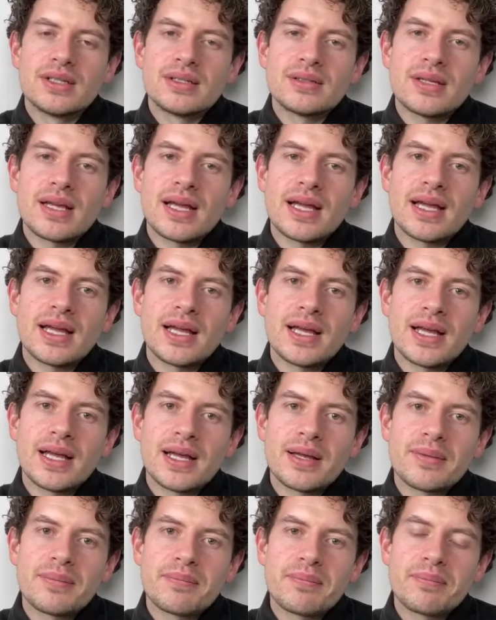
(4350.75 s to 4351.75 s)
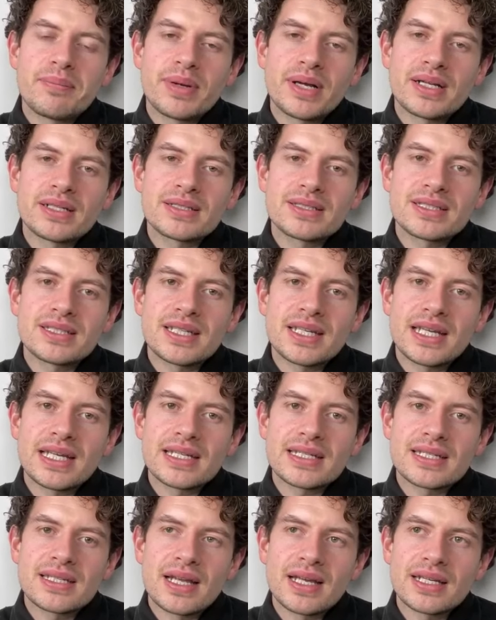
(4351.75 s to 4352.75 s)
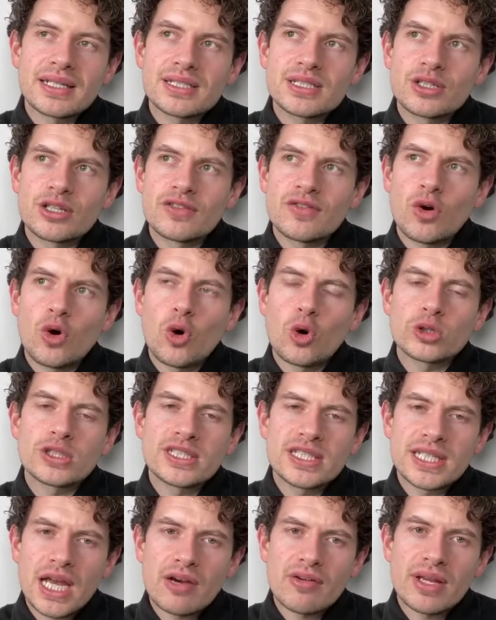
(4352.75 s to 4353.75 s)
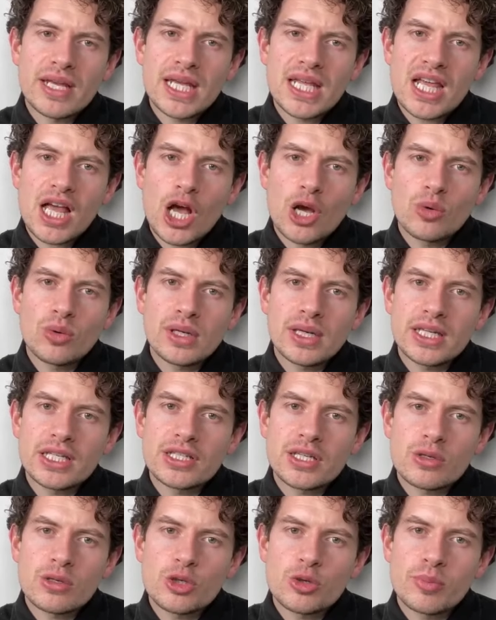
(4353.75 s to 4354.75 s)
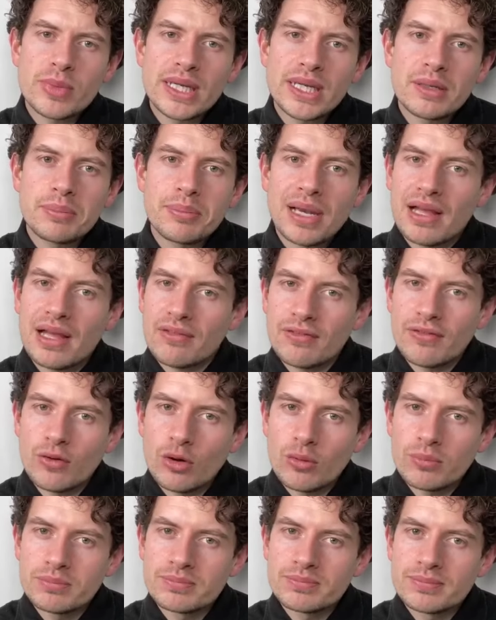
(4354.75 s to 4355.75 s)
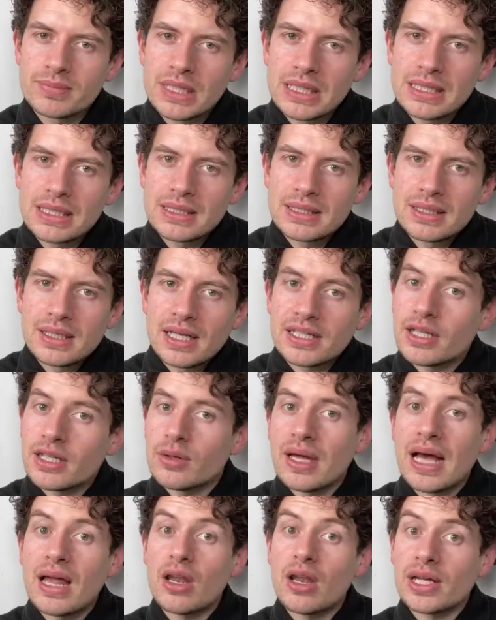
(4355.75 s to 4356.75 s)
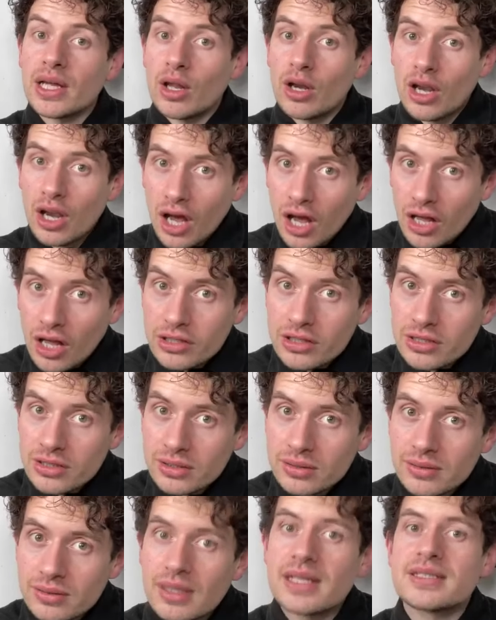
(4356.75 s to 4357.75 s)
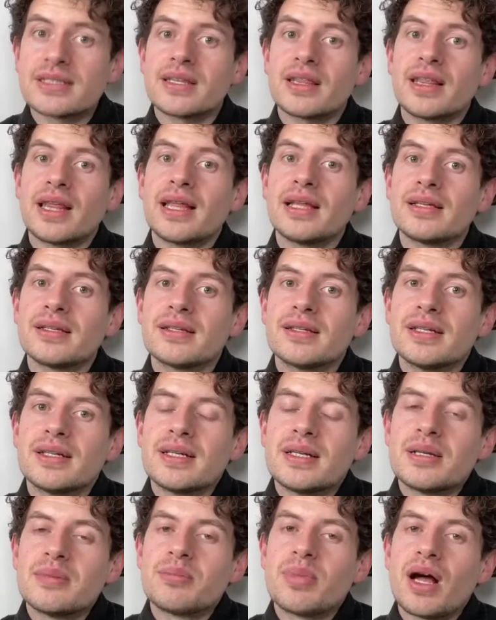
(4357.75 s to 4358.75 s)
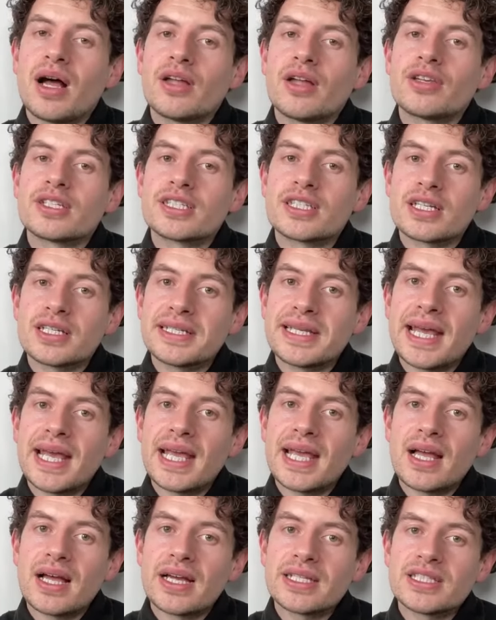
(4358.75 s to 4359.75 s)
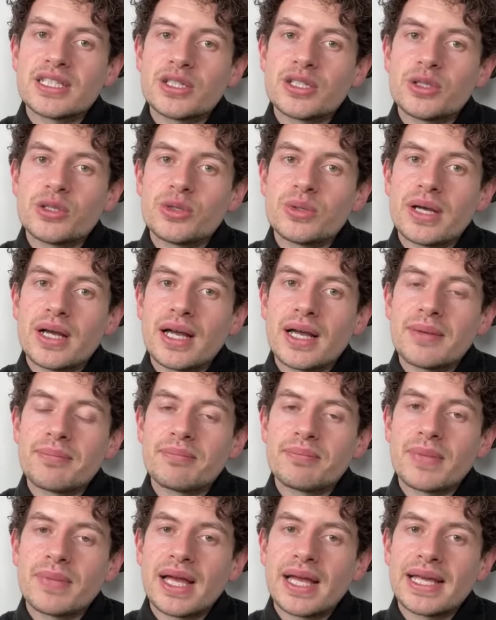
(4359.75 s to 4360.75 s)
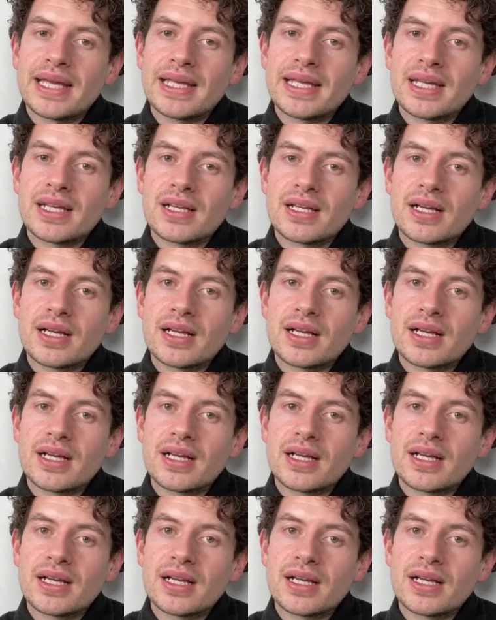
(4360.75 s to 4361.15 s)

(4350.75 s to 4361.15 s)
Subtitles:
But it's like a sort of auditory-only social media platform. I don't know how long it'll last as a thing. But on a Sunday, I do a